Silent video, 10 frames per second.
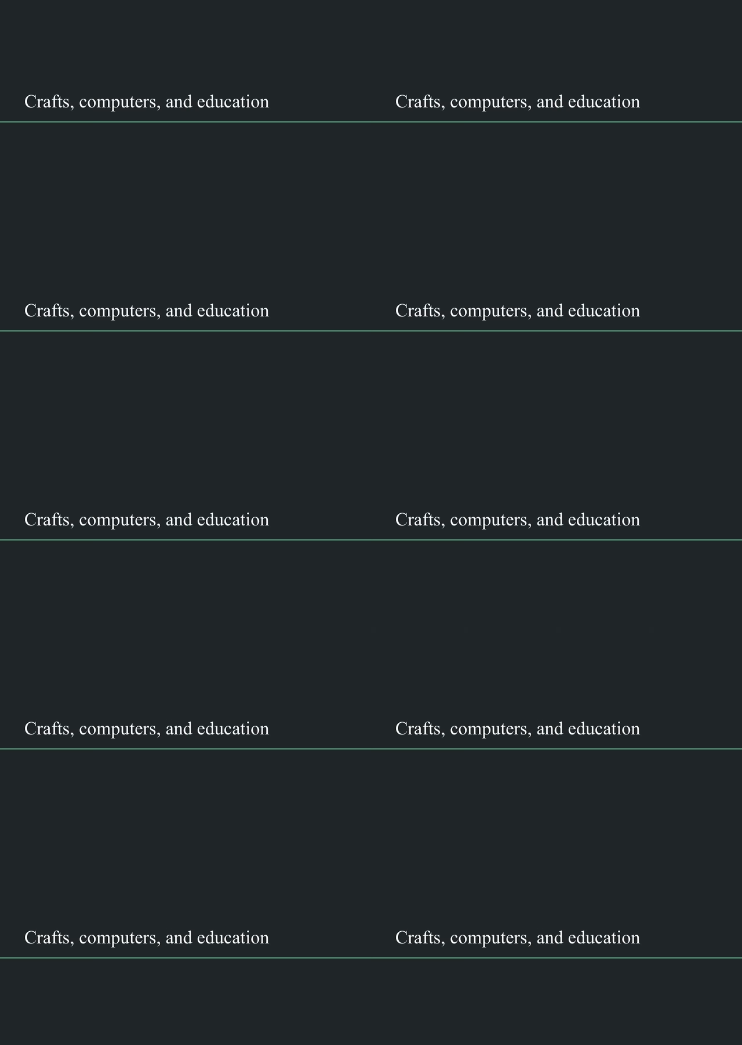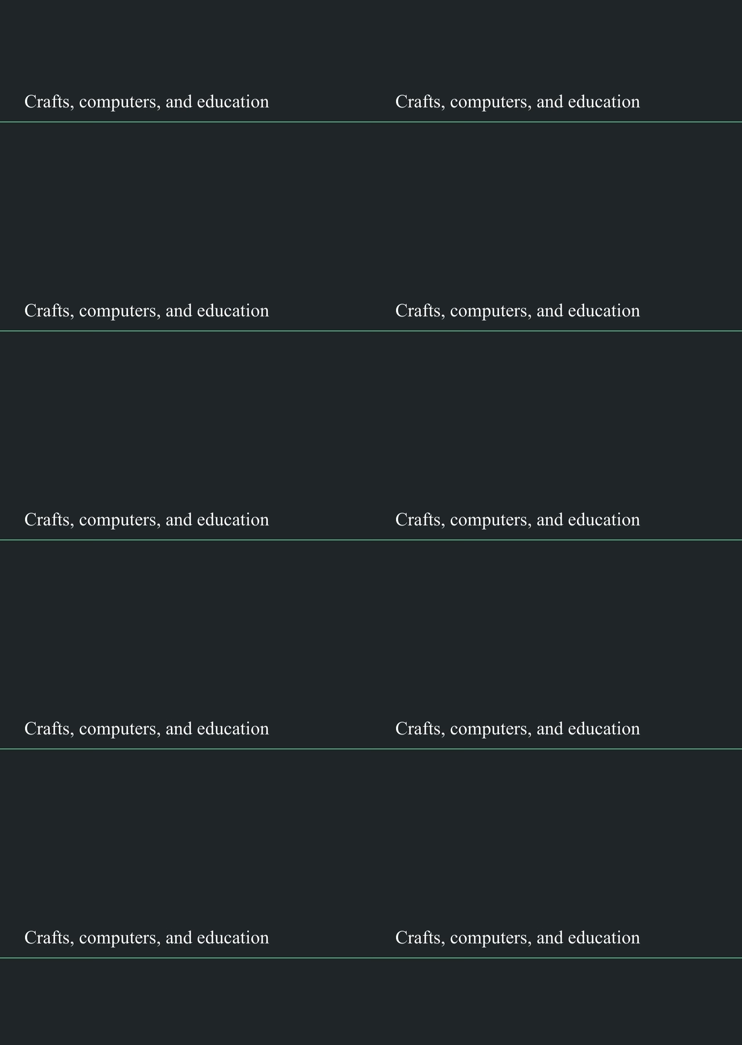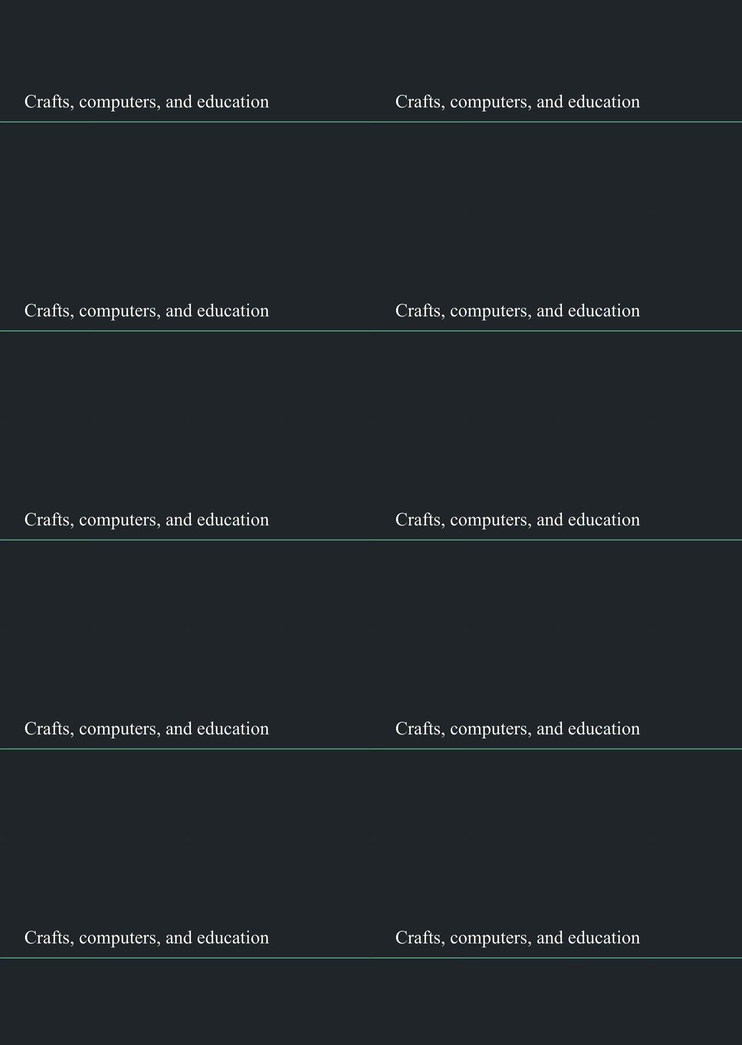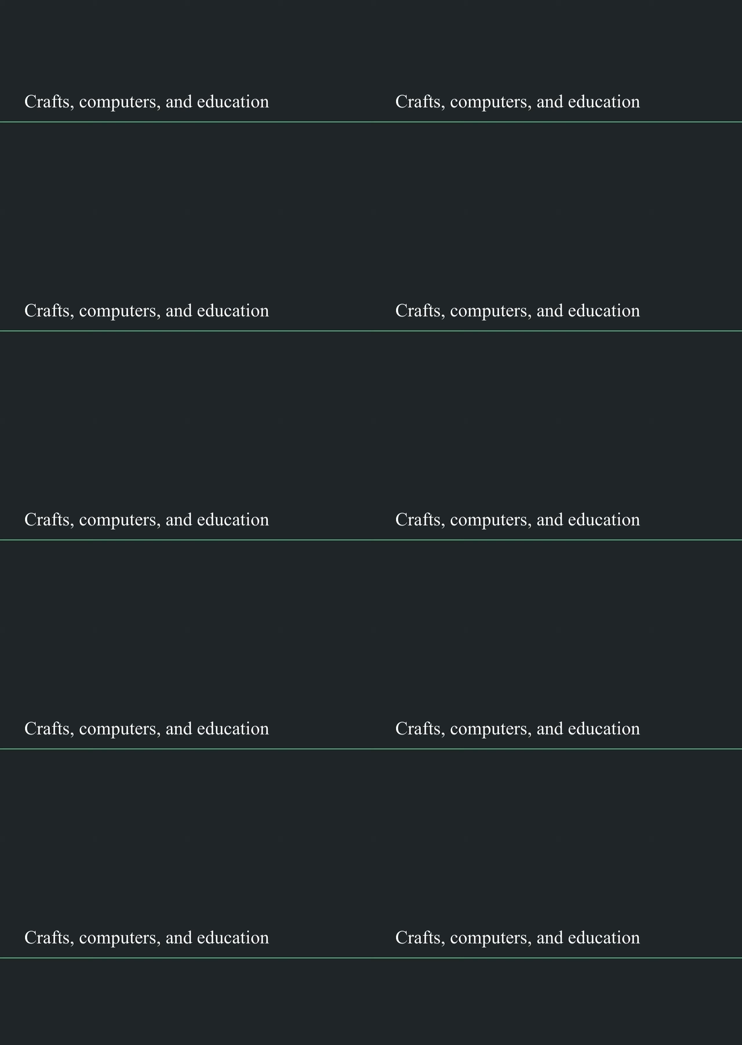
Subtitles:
[unreadable: no face in view]